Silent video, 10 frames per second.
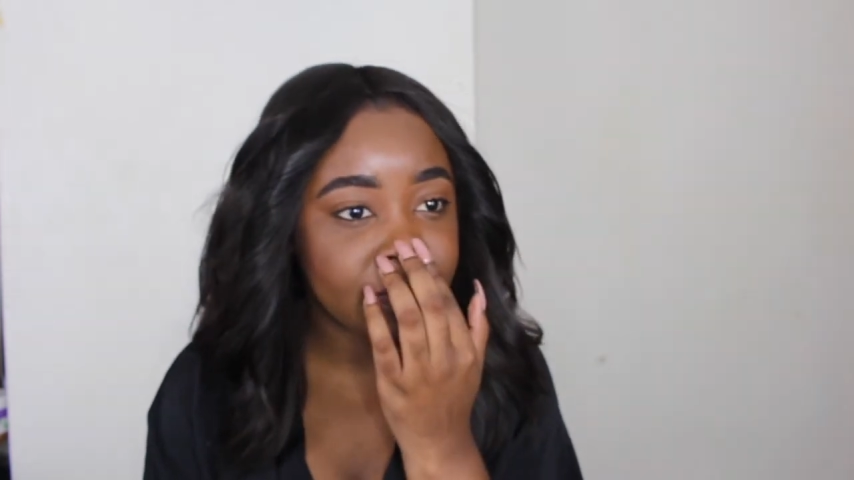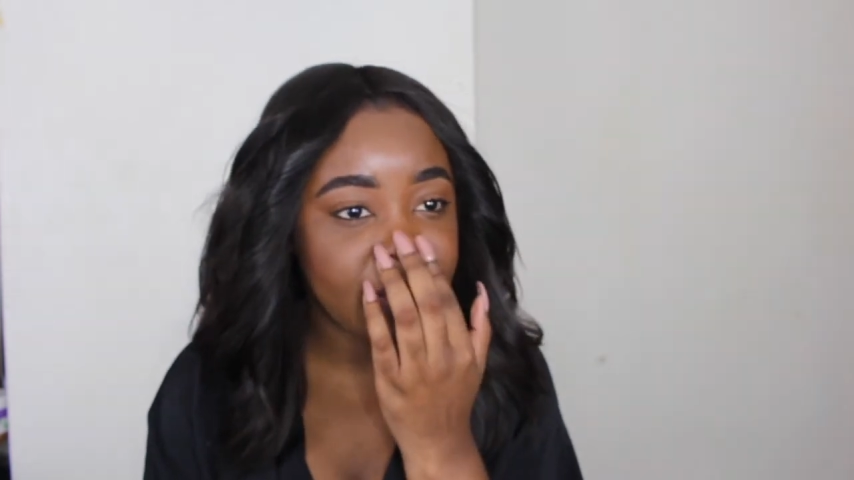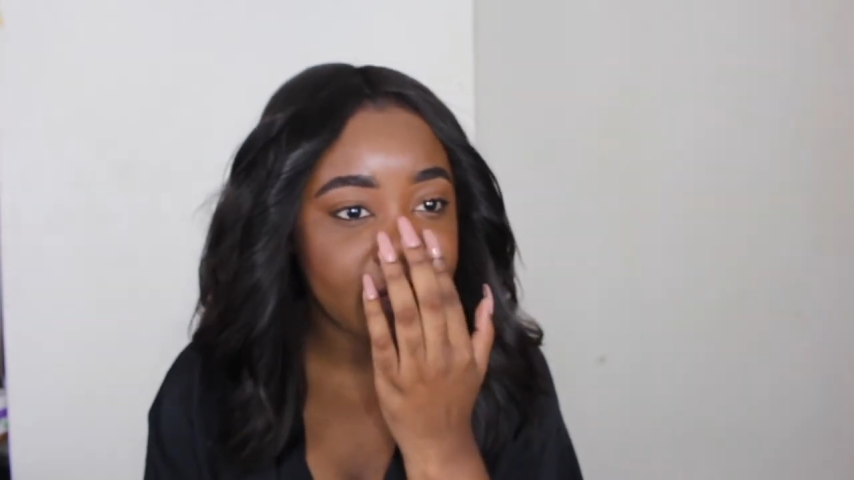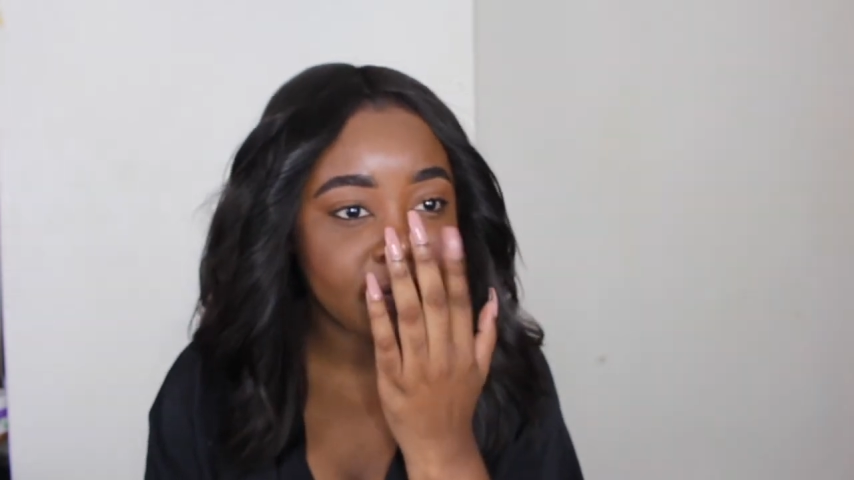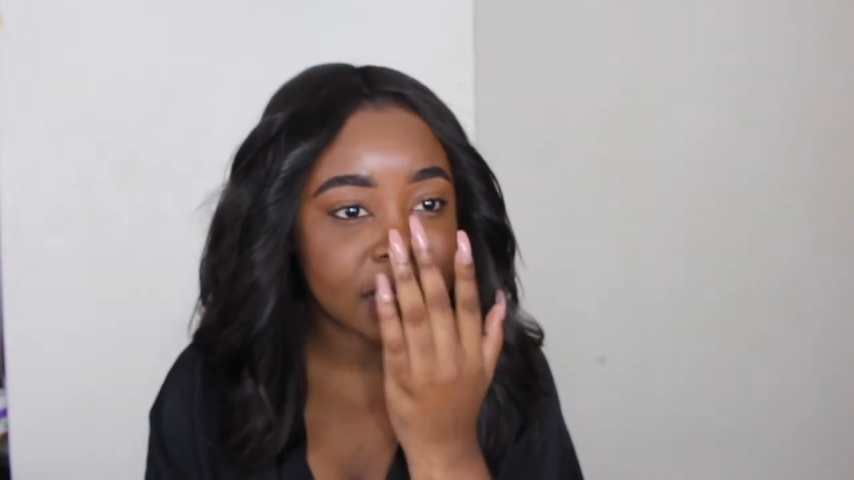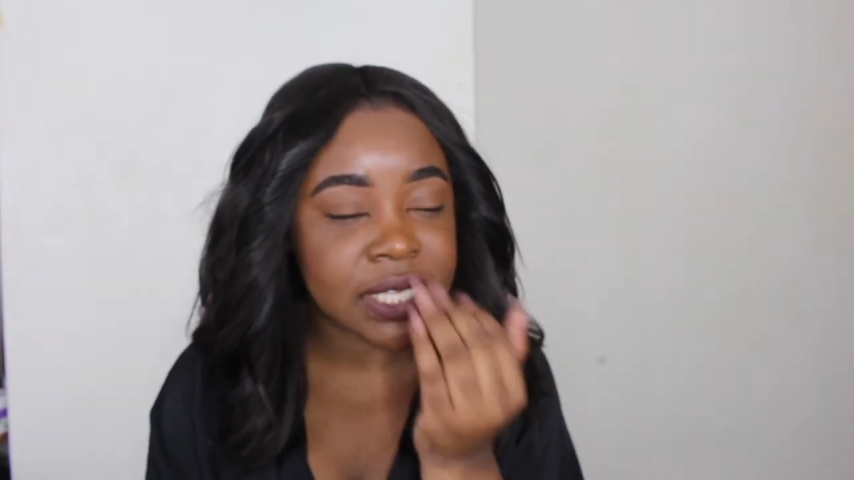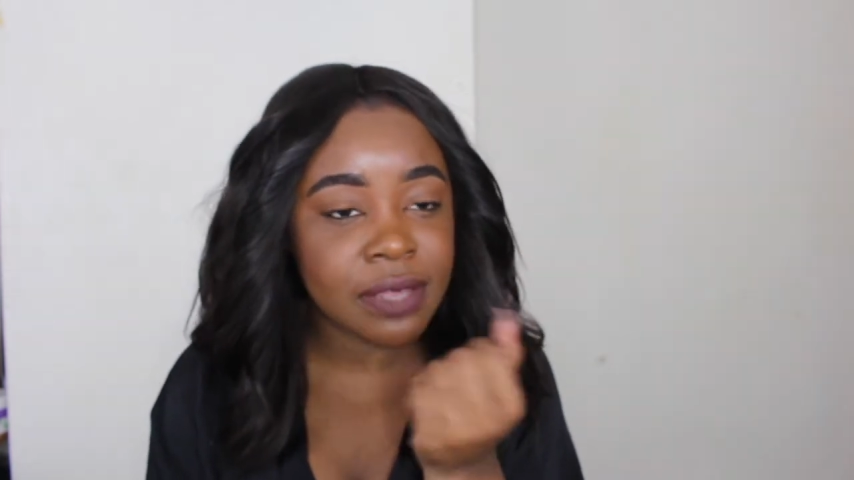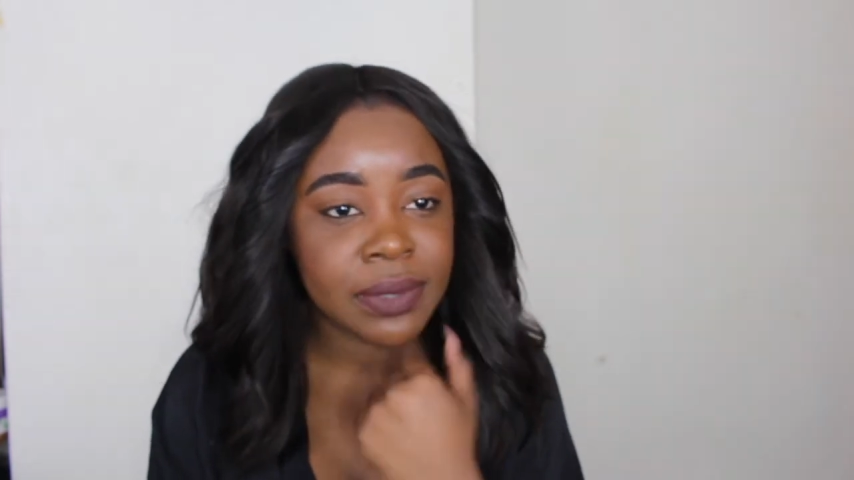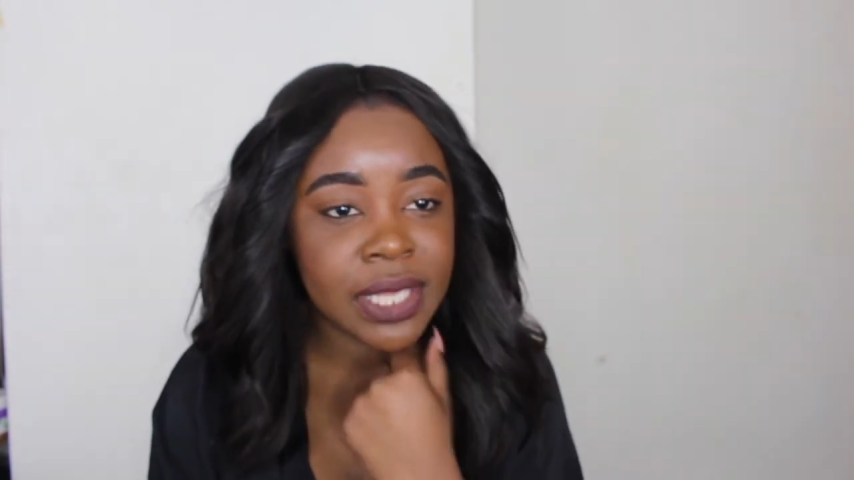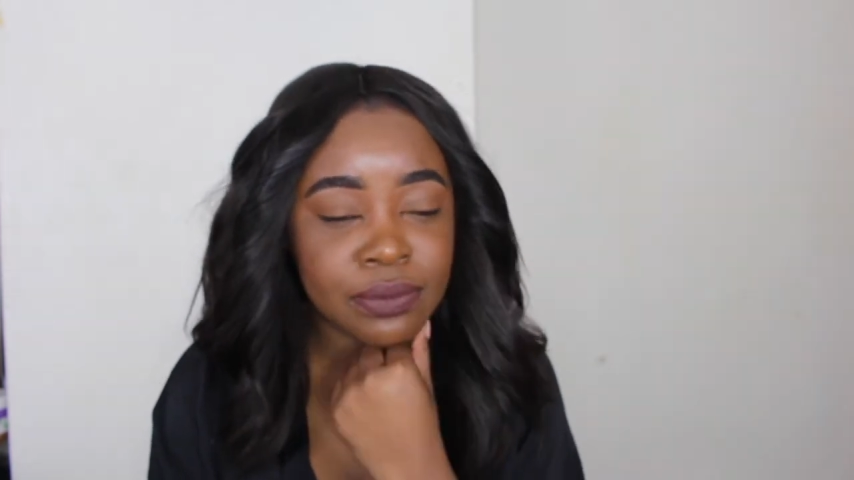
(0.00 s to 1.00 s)
5 things that
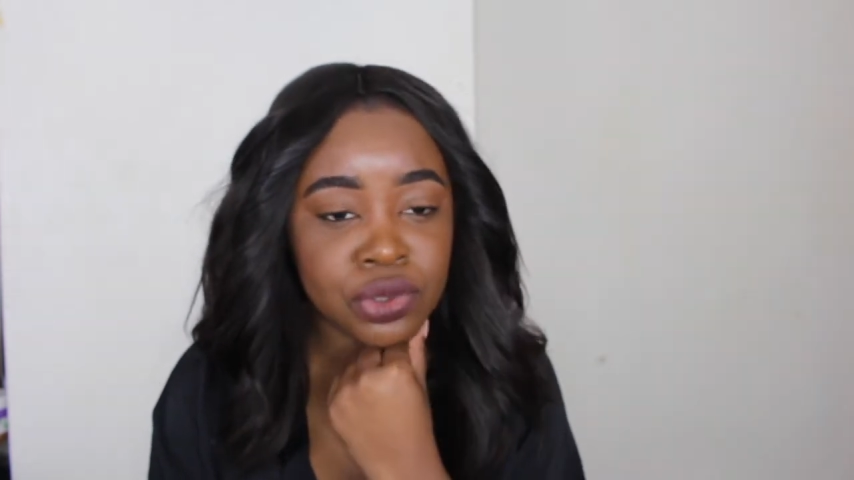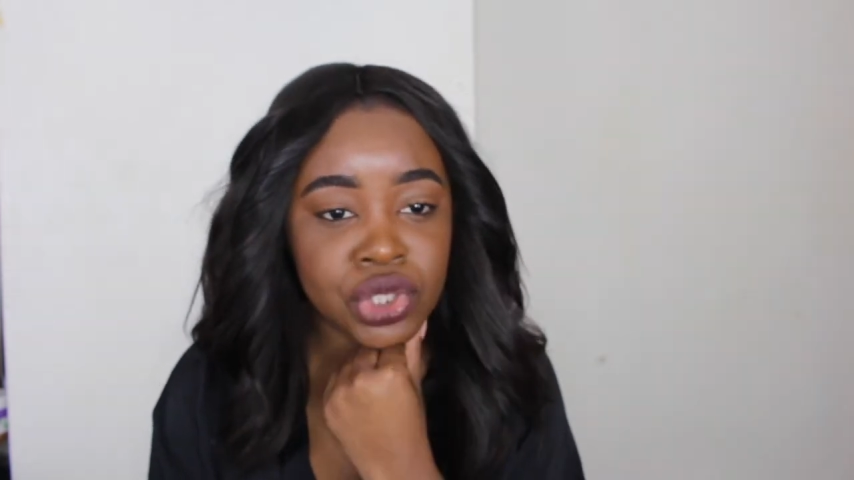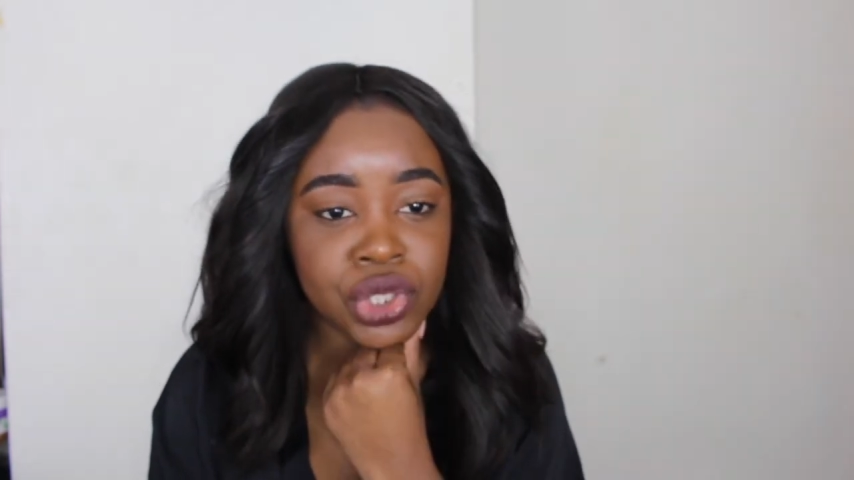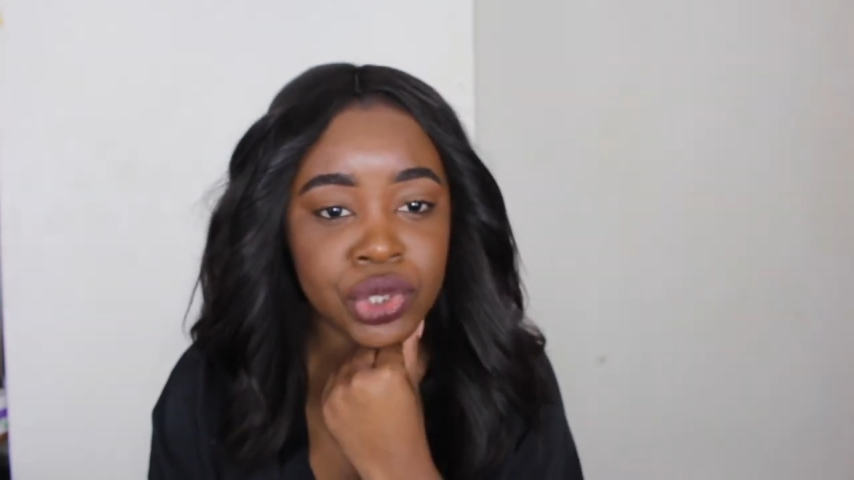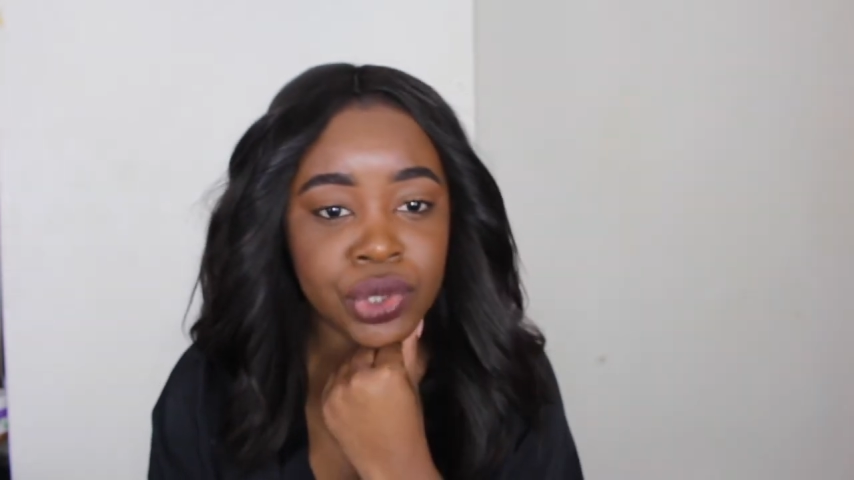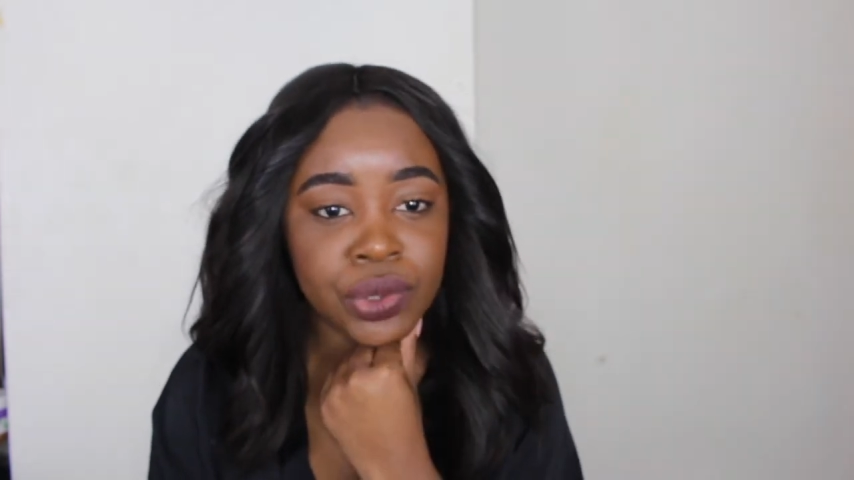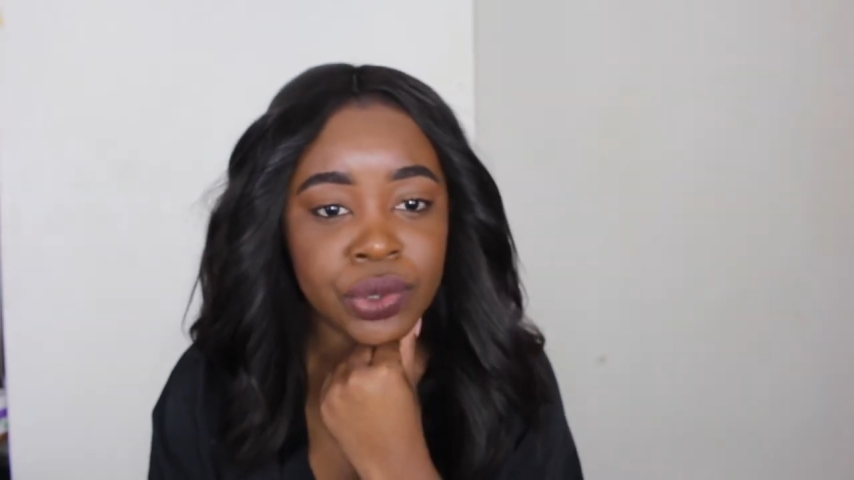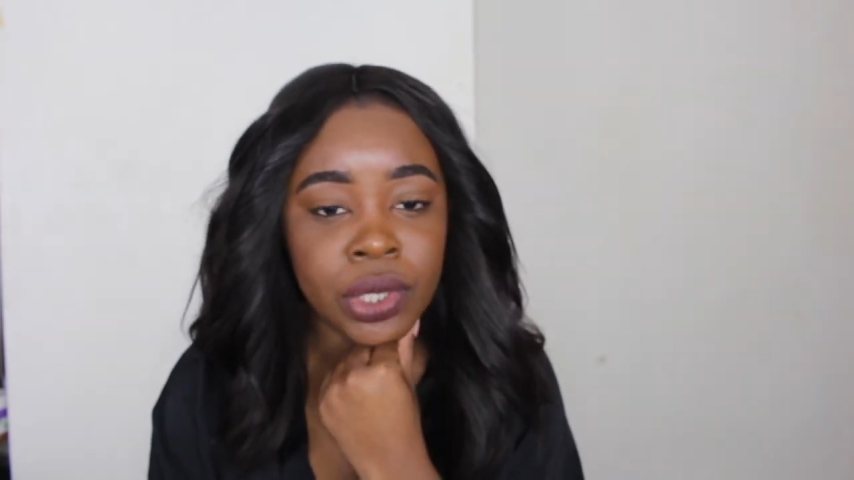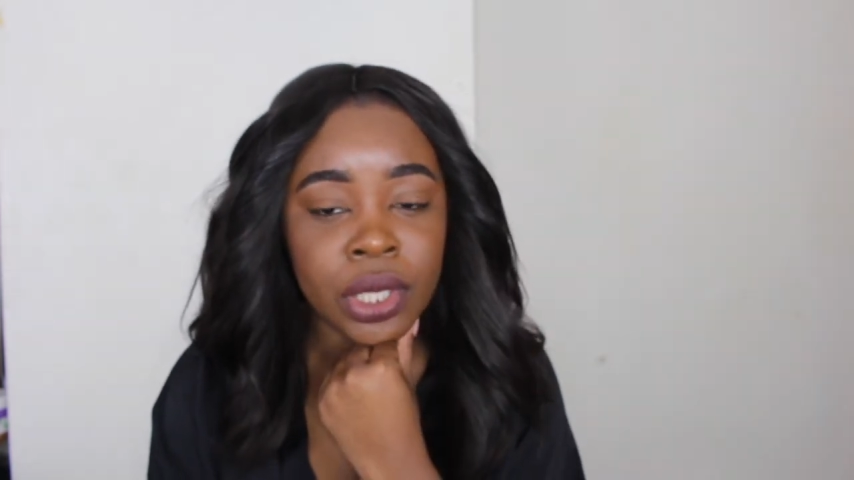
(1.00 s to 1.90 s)
I've been able to